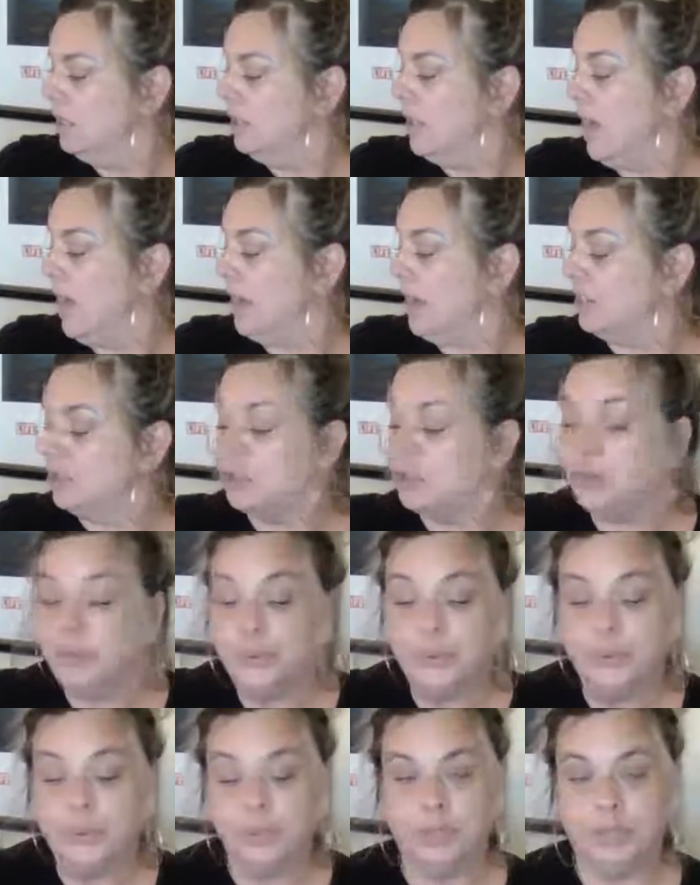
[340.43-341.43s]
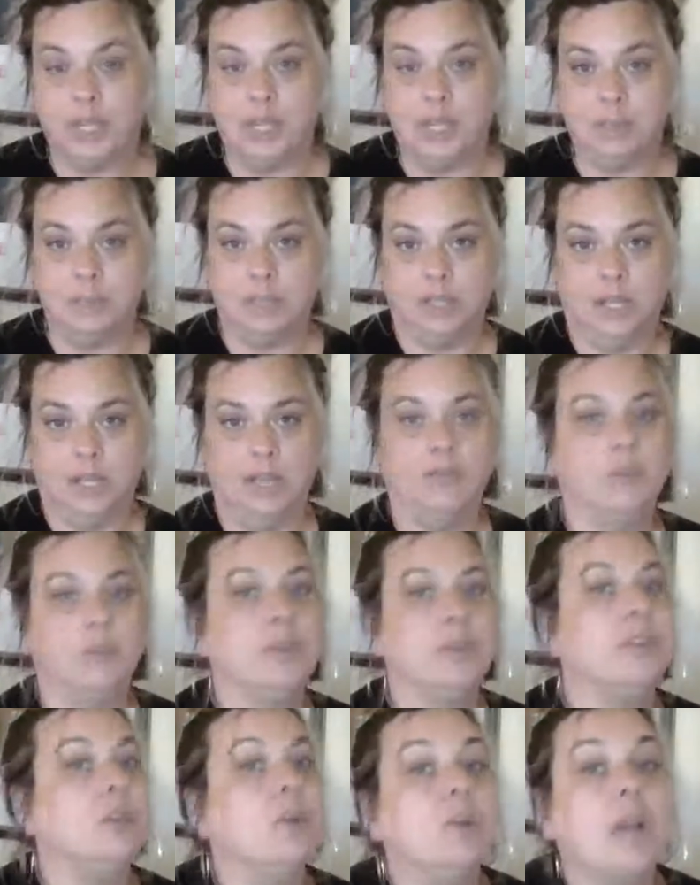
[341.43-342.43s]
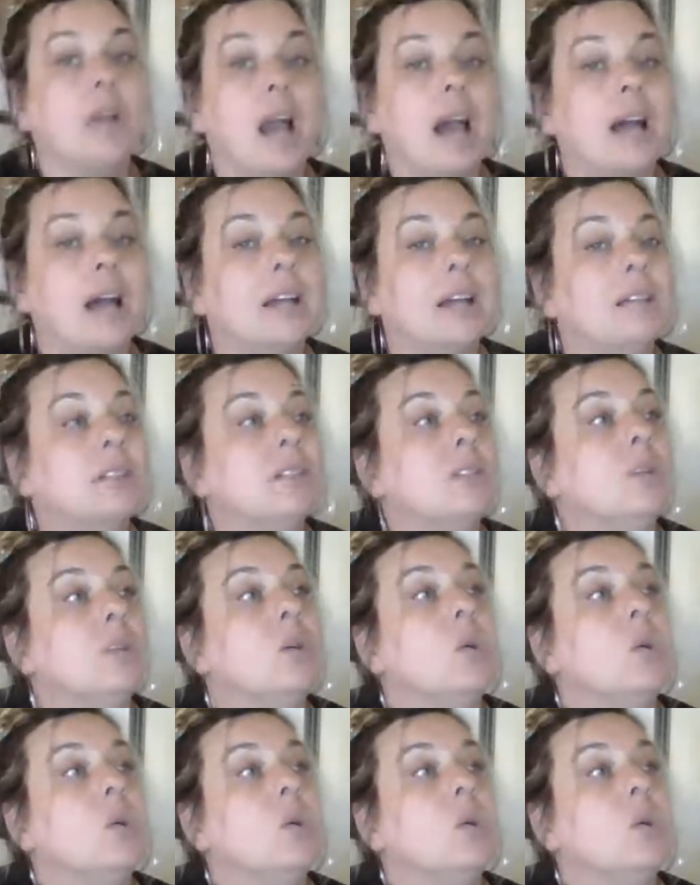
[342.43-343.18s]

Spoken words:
I truly believe with you guys